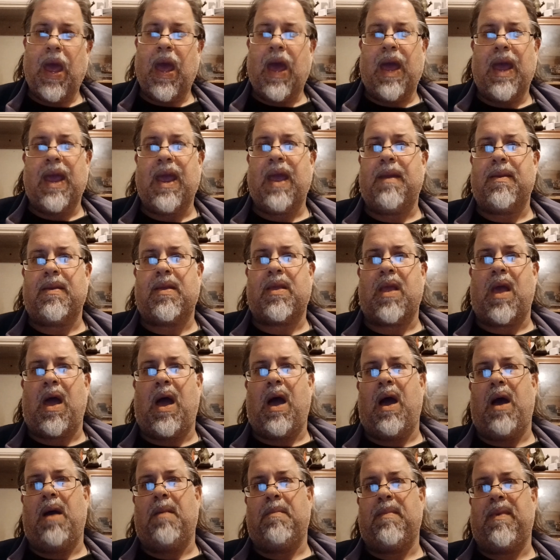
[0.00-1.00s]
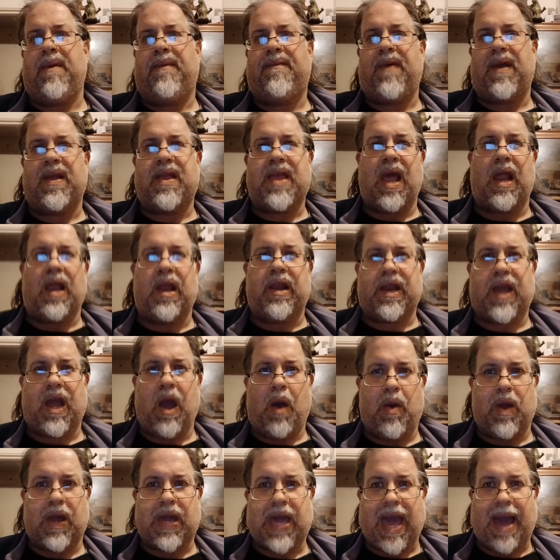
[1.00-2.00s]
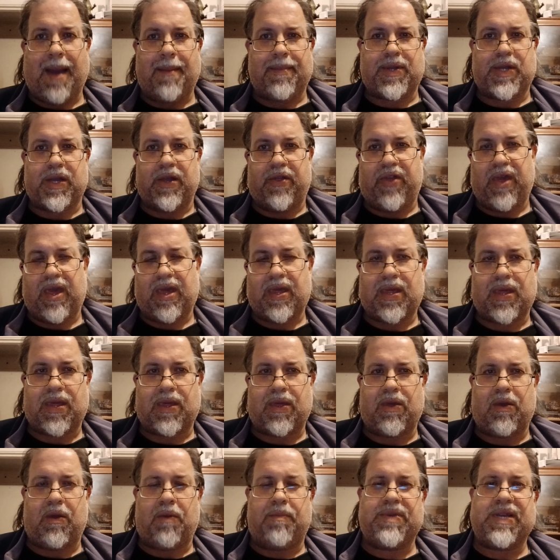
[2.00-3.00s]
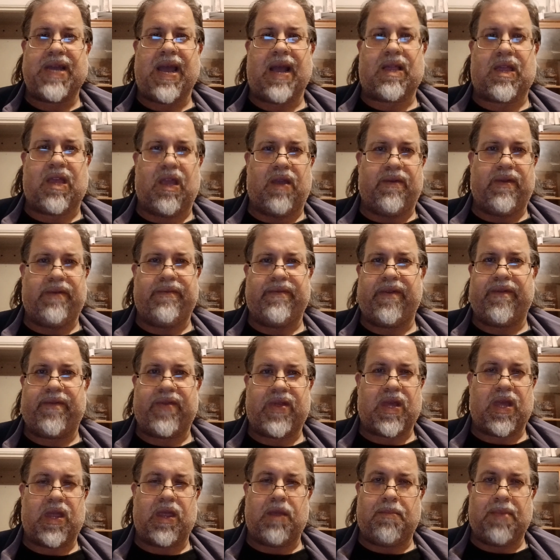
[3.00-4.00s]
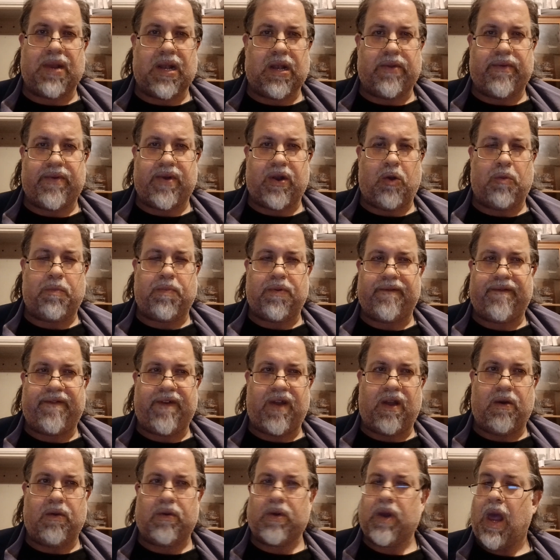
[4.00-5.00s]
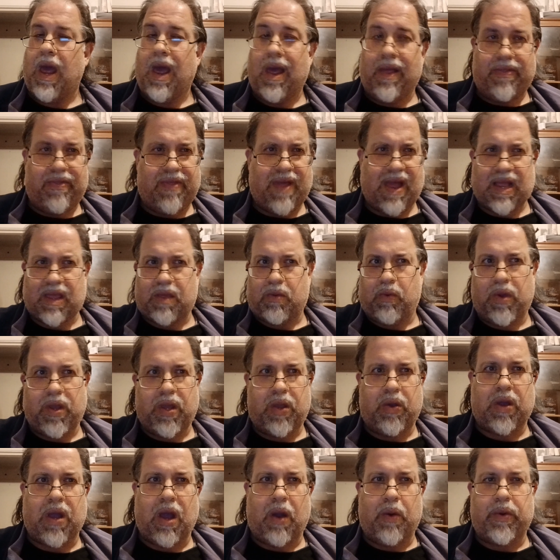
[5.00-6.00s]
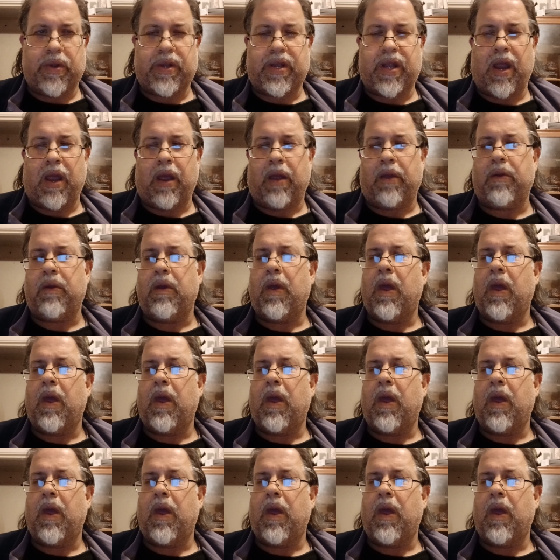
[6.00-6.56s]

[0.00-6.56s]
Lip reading: If they tell you to go and capture this objective, even if it's in the middle of an open field, that's what you go and do.